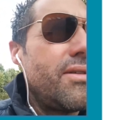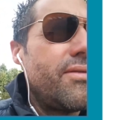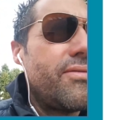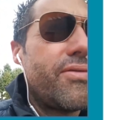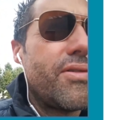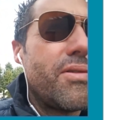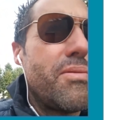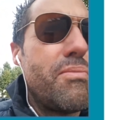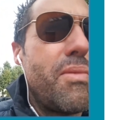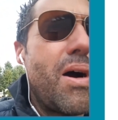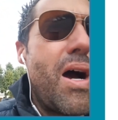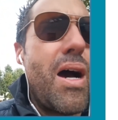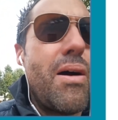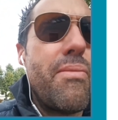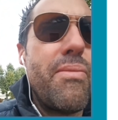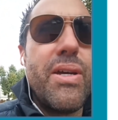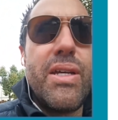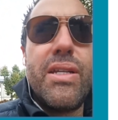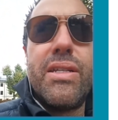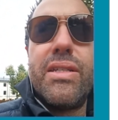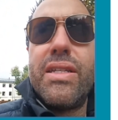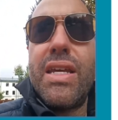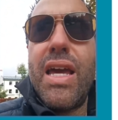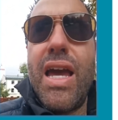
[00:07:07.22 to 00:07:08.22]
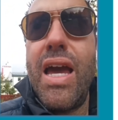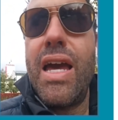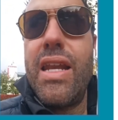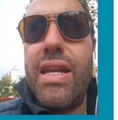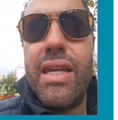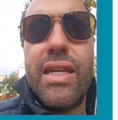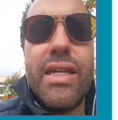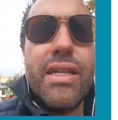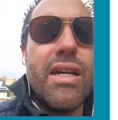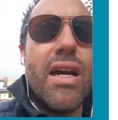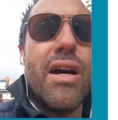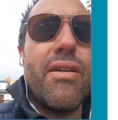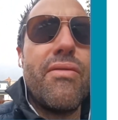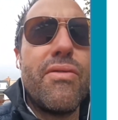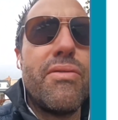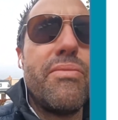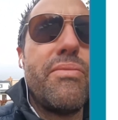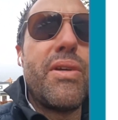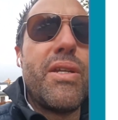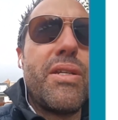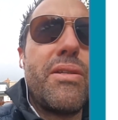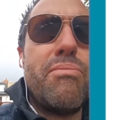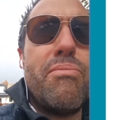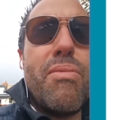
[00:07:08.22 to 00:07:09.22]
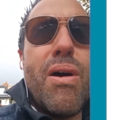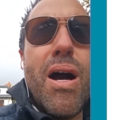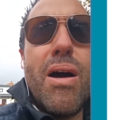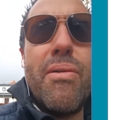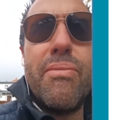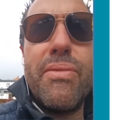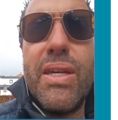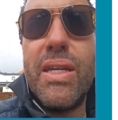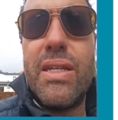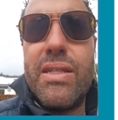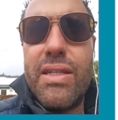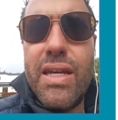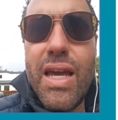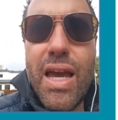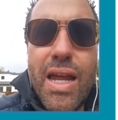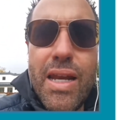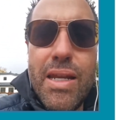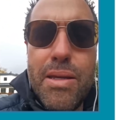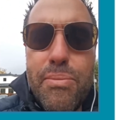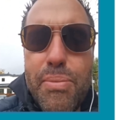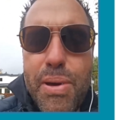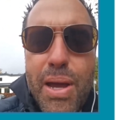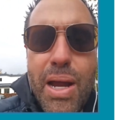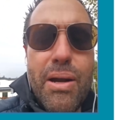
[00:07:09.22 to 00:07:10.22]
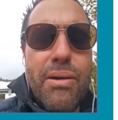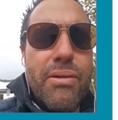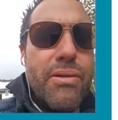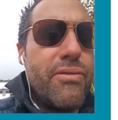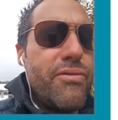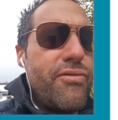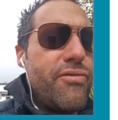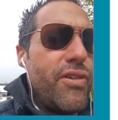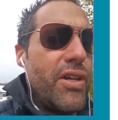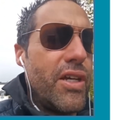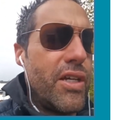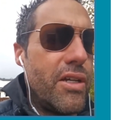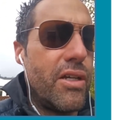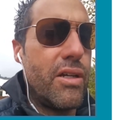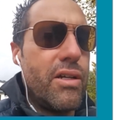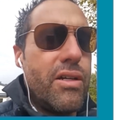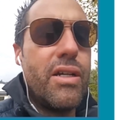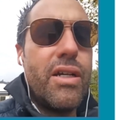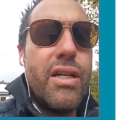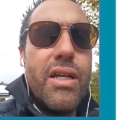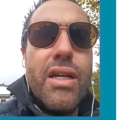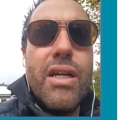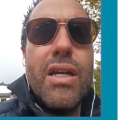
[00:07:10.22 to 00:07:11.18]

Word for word: for mama and daddy government, mommy and daddy parent figure